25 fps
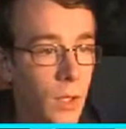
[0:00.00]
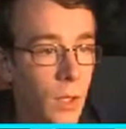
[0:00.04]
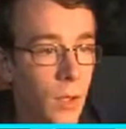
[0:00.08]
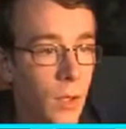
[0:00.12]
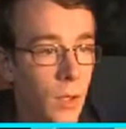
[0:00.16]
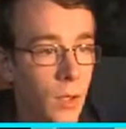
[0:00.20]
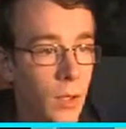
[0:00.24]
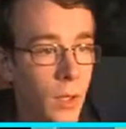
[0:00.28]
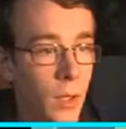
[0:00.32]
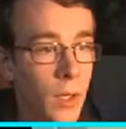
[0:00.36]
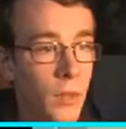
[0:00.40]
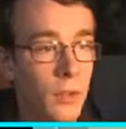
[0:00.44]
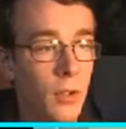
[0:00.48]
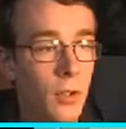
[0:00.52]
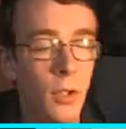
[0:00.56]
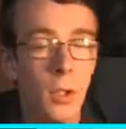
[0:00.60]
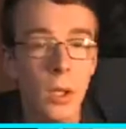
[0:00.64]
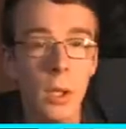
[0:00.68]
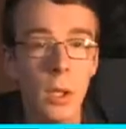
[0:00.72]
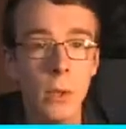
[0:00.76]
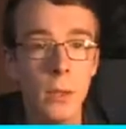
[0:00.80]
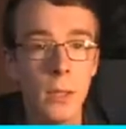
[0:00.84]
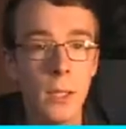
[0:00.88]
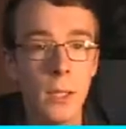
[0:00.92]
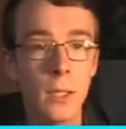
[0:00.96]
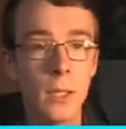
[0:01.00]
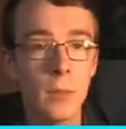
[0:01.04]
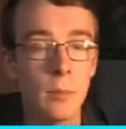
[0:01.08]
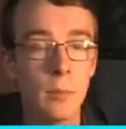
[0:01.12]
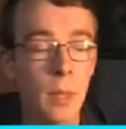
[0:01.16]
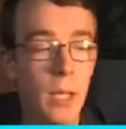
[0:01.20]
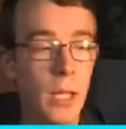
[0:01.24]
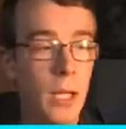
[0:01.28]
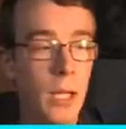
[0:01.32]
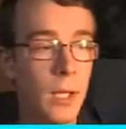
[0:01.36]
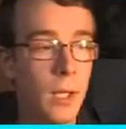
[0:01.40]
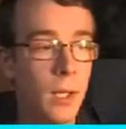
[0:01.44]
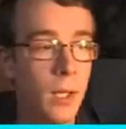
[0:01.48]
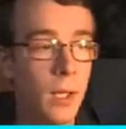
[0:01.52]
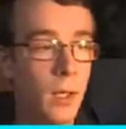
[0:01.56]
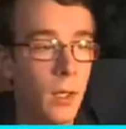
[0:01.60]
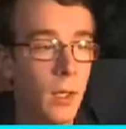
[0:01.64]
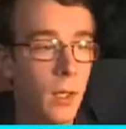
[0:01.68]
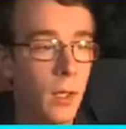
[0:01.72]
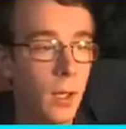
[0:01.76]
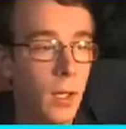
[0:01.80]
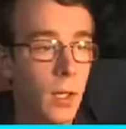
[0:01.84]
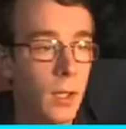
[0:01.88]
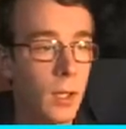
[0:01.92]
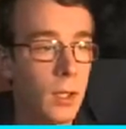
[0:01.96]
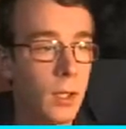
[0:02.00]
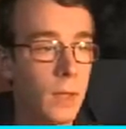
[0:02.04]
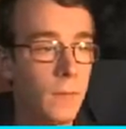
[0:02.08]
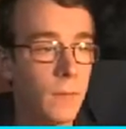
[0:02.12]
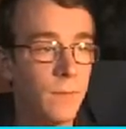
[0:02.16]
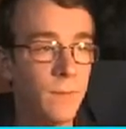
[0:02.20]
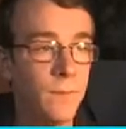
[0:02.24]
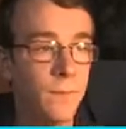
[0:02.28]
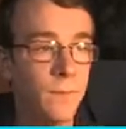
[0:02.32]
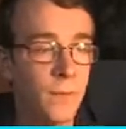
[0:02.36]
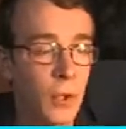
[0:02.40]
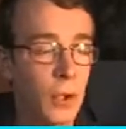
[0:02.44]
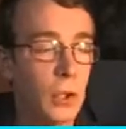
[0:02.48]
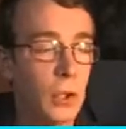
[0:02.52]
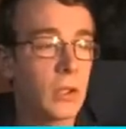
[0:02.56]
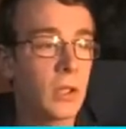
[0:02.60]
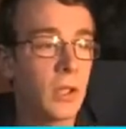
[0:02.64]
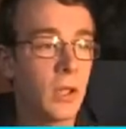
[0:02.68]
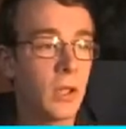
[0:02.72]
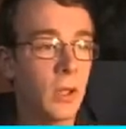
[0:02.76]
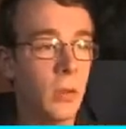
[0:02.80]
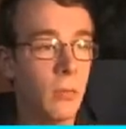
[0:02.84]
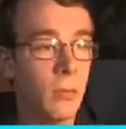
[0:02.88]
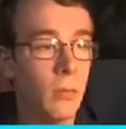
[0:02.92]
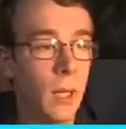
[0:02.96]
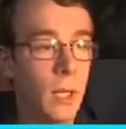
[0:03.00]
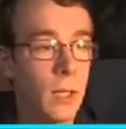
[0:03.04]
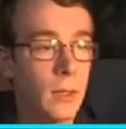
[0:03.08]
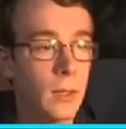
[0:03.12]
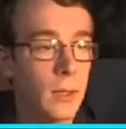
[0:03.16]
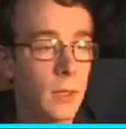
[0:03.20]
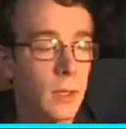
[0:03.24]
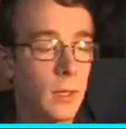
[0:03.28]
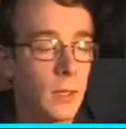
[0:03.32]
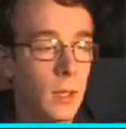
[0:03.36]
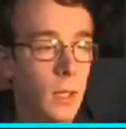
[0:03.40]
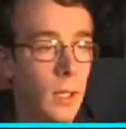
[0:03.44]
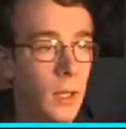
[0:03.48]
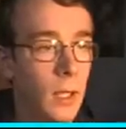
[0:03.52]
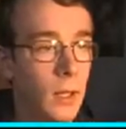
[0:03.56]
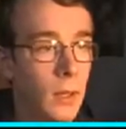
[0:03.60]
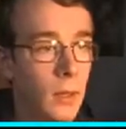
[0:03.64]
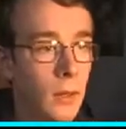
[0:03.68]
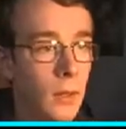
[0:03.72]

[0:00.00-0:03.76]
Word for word: Okay, so it lowers its speed and it fucks it up basically.